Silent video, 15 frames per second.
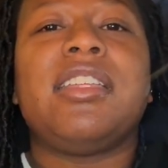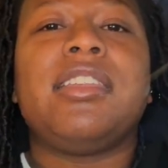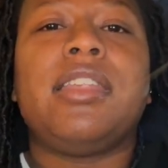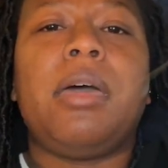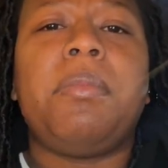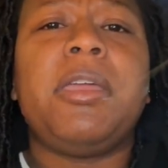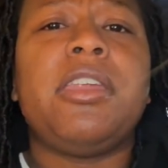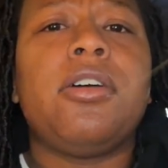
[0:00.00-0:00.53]

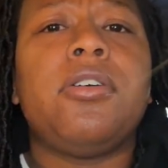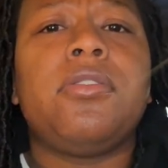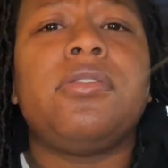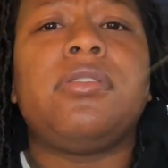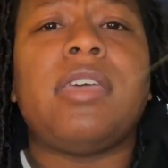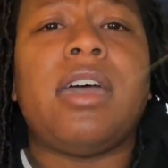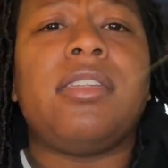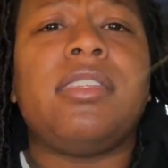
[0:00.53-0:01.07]
Let me know
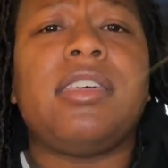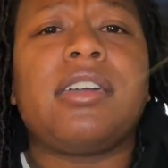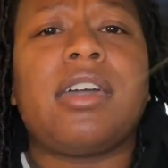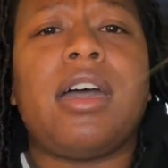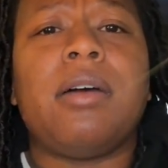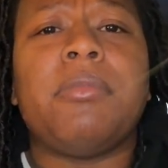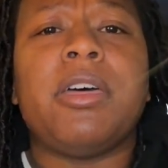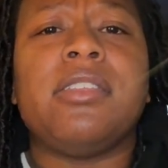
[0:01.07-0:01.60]
down in the
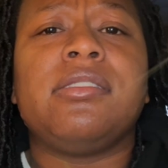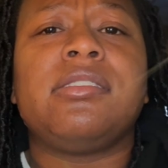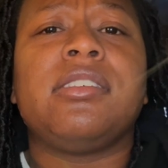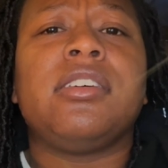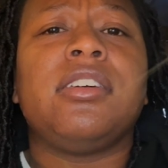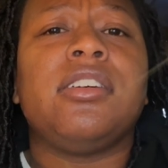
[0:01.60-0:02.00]
comments,